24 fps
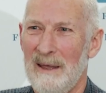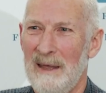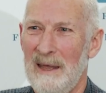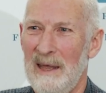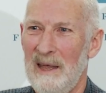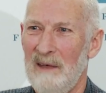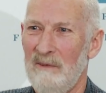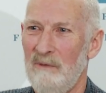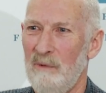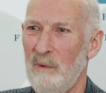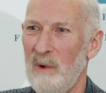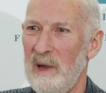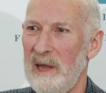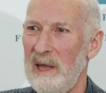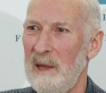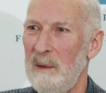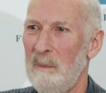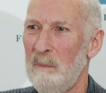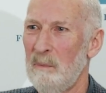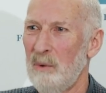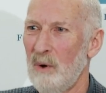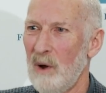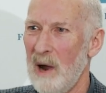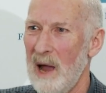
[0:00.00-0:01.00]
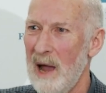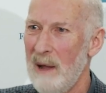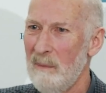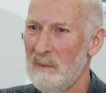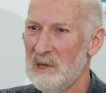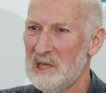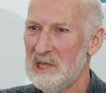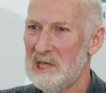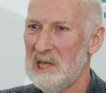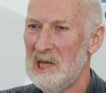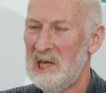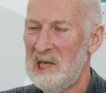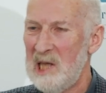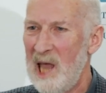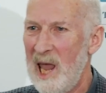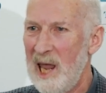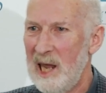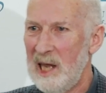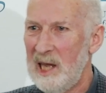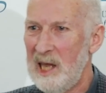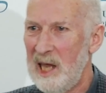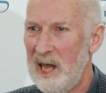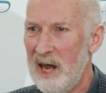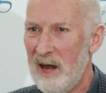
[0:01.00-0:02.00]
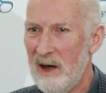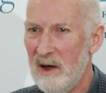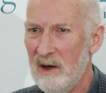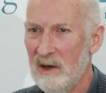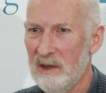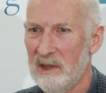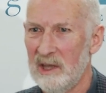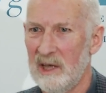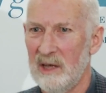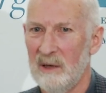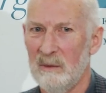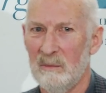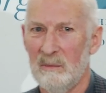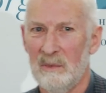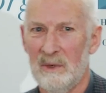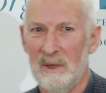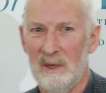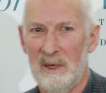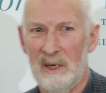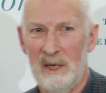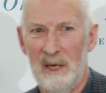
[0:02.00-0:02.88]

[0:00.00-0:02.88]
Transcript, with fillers: If we promise to take care of them